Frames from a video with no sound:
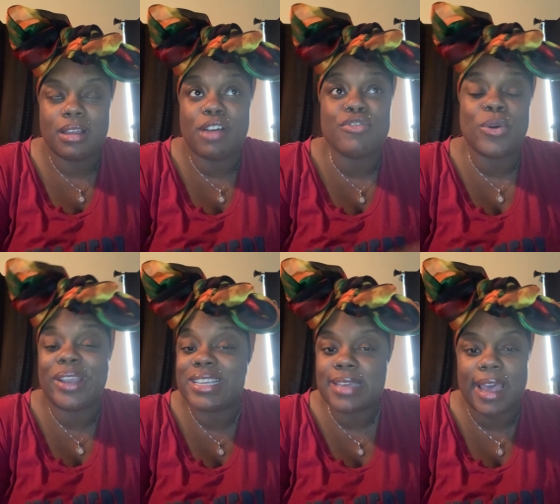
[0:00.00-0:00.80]
of your
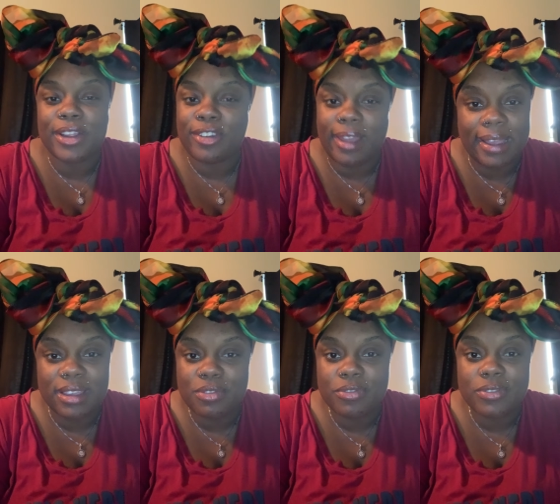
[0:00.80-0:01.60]
entire
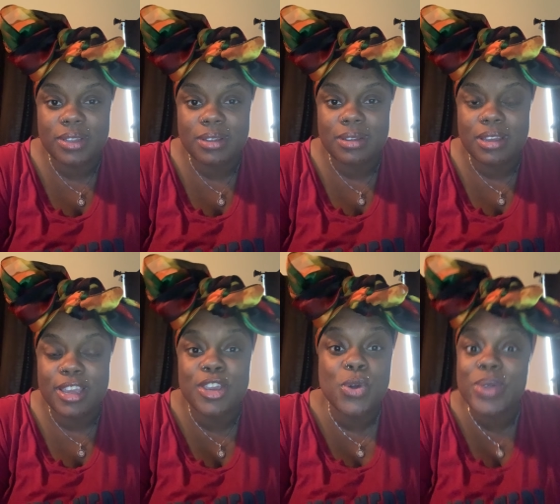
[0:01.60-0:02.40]
life.
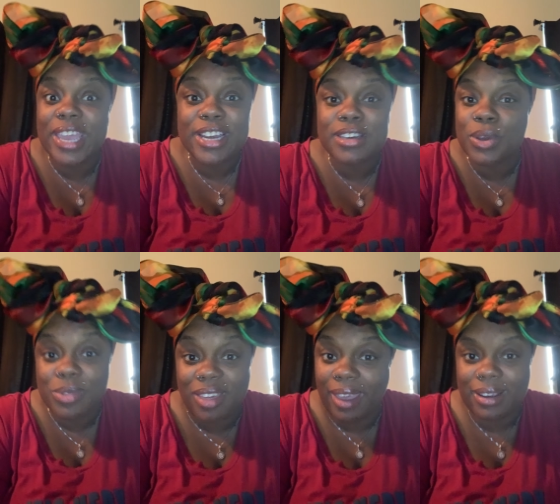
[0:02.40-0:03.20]
You can do
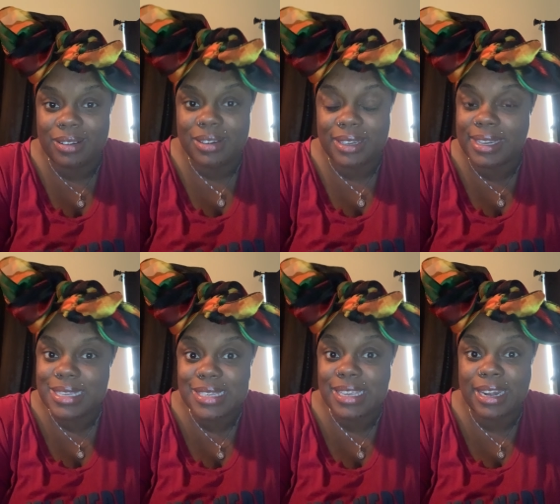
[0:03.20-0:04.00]
that.
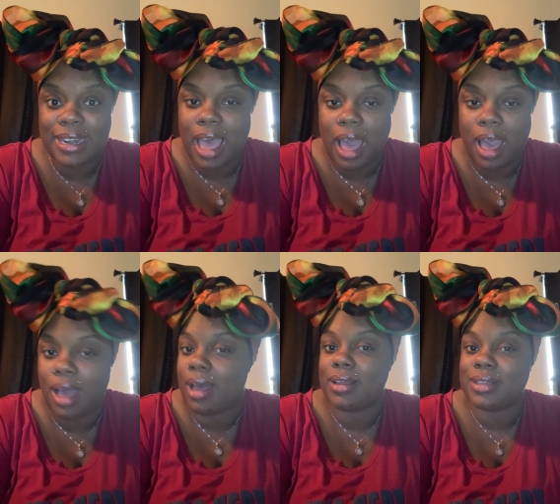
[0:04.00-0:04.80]
Listen, nah.